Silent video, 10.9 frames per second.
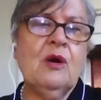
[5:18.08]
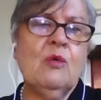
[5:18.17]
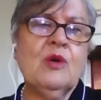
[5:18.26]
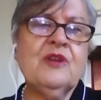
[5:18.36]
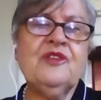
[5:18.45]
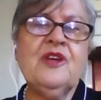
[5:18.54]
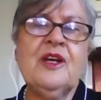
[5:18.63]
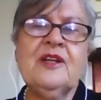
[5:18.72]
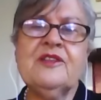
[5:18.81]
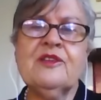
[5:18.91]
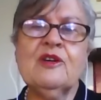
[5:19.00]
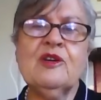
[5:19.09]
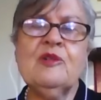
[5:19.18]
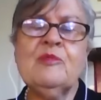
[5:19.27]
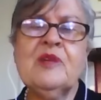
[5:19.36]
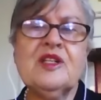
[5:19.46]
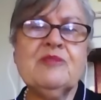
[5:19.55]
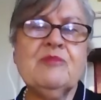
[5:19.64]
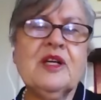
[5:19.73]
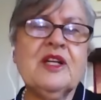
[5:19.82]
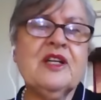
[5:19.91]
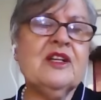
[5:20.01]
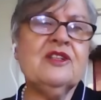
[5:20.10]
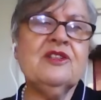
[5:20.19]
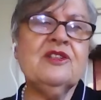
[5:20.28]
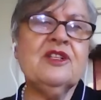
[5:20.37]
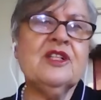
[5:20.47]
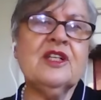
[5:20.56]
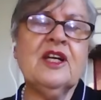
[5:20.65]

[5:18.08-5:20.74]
What if you had so much money that you didn't